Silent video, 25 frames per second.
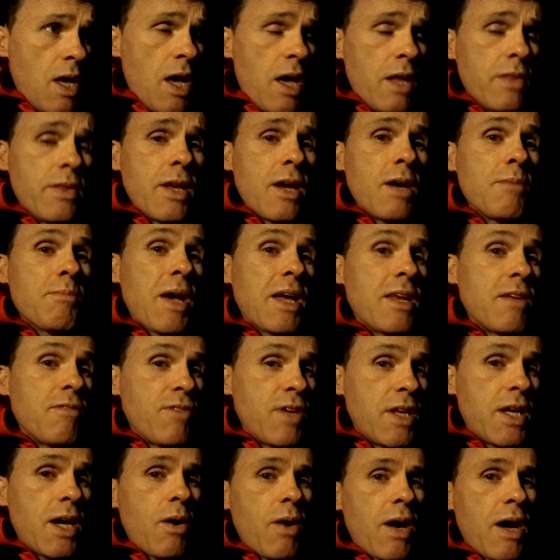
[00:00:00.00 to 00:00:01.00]
And then I made a
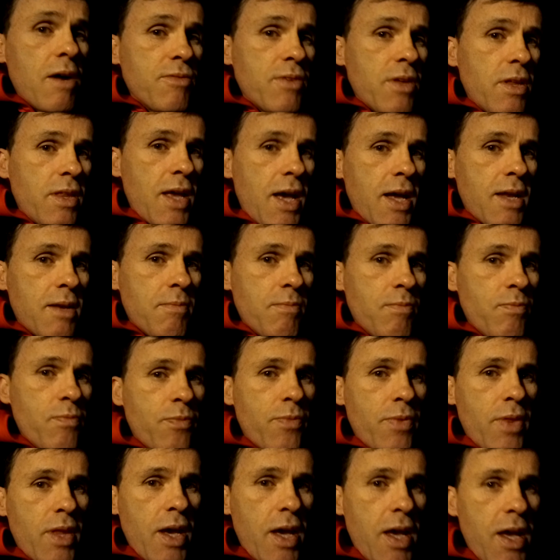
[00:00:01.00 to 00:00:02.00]
video after that
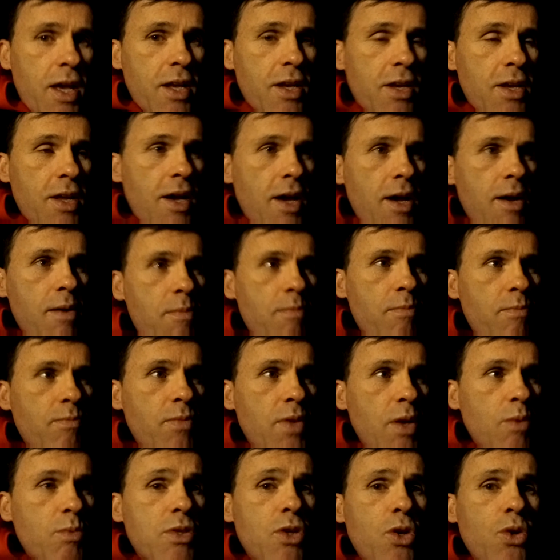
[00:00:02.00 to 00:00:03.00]
and um,
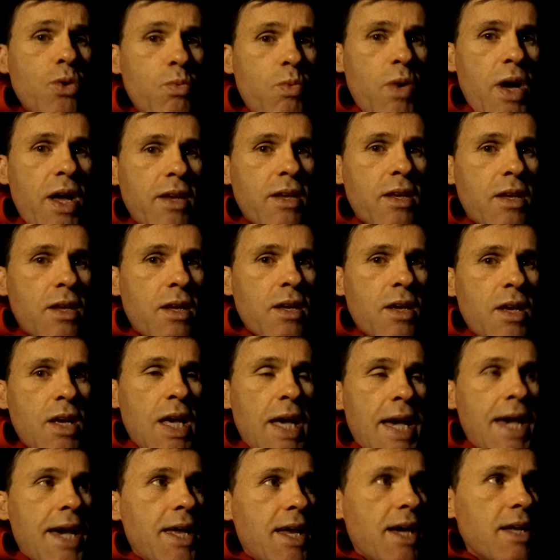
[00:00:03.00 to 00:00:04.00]
it was a good one.
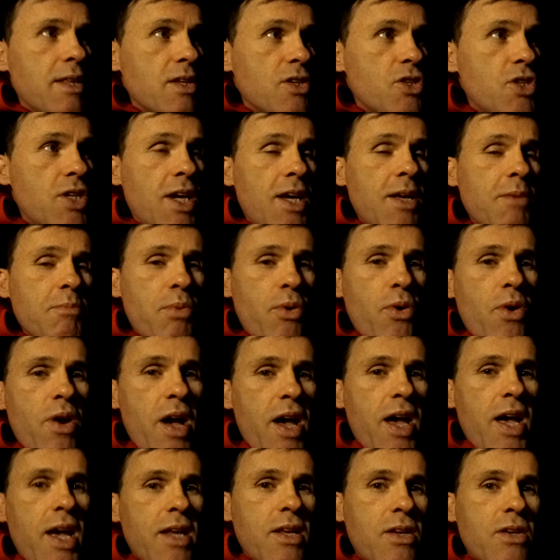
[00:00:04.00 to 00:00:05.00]
I had the chicken
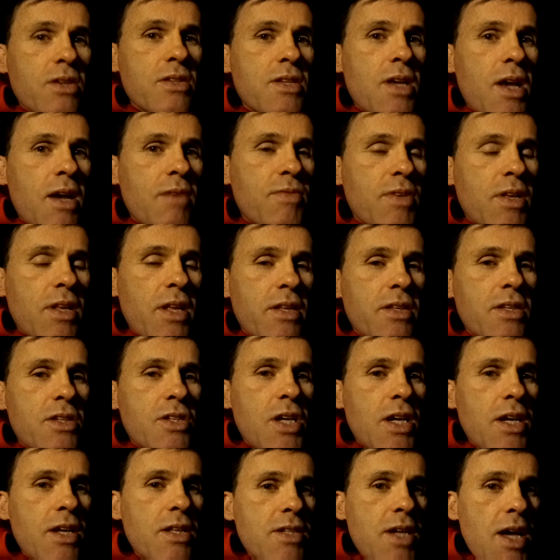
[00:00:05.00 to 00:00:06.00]
parade because I have to let the
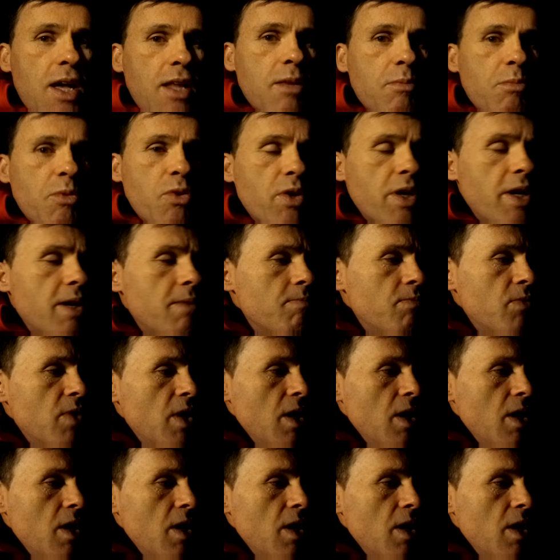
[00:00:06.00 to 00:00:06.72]
chickens out in the morning.